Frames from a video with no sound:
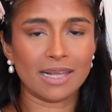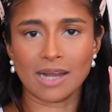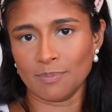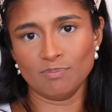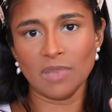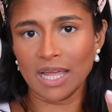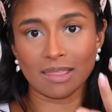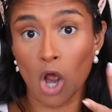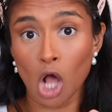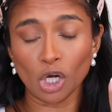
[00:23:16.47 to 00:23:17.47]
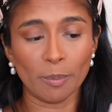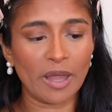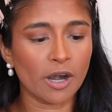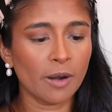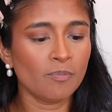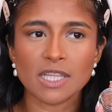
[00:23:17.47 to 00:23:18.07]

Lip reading: I like the color better.